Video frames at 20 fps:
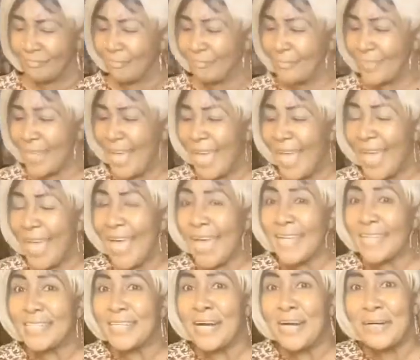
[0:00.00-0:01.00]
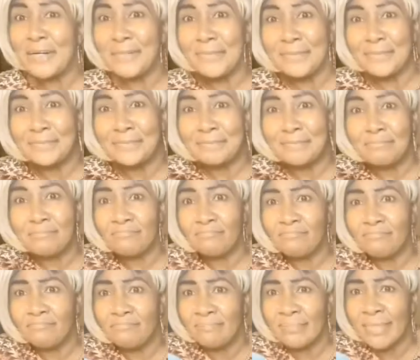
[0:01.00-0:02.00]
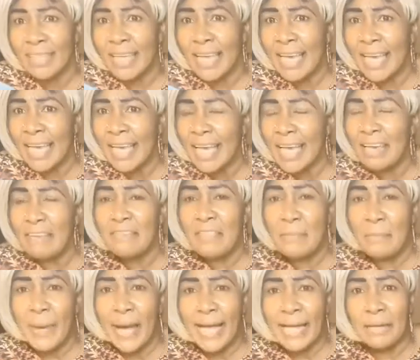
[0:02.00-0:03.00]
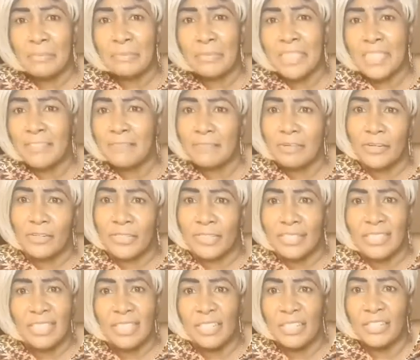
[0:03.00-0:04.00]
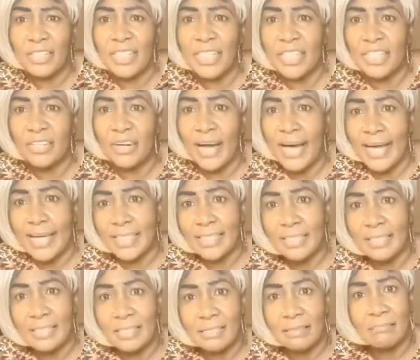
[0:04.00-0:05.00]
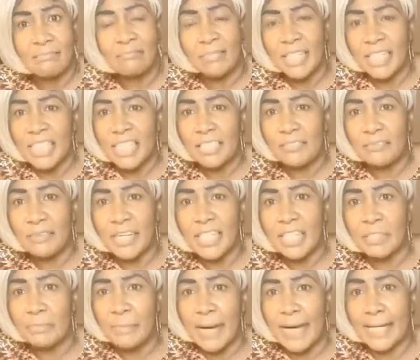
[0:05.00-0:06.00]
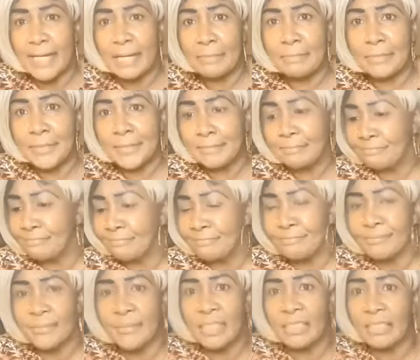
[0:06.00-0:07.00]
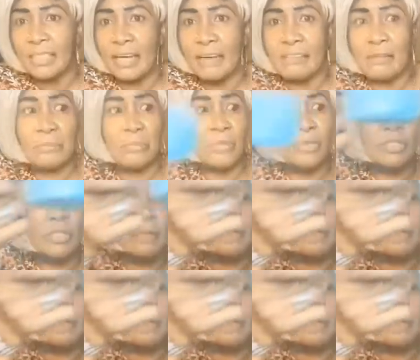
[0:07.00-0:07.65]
And now, if the pineapple is frozen, you don't need no ice. But it's fresh pineapple, so I have to put some ice in